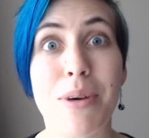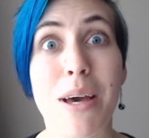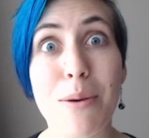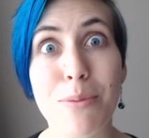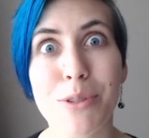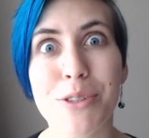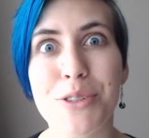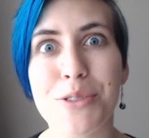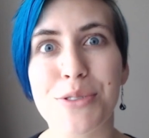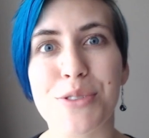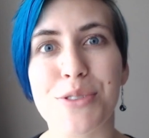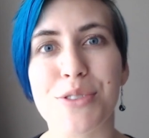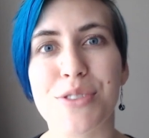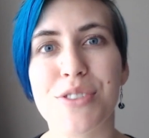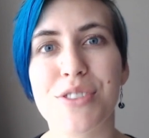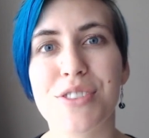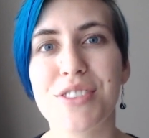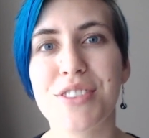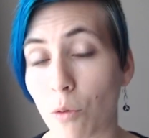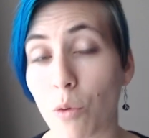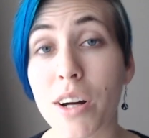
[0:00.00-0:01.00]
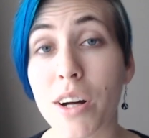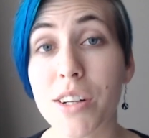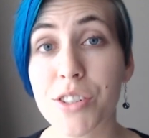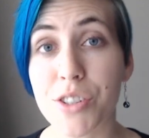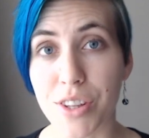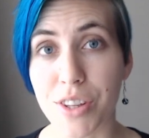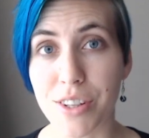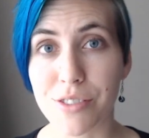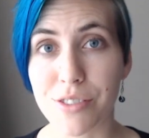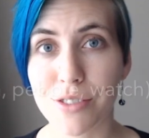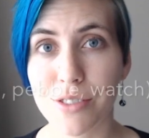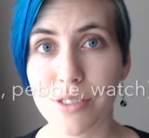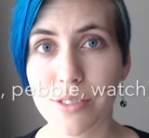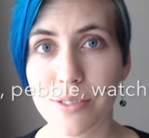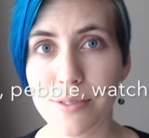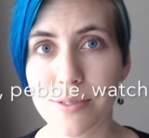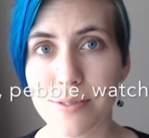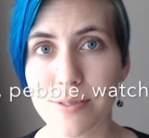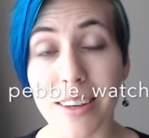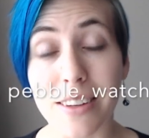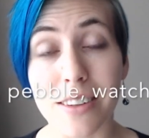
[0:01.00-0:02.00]
Pebble users, watch
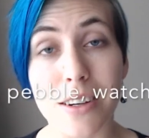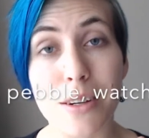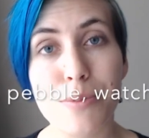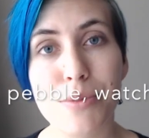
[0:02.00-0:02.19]
this and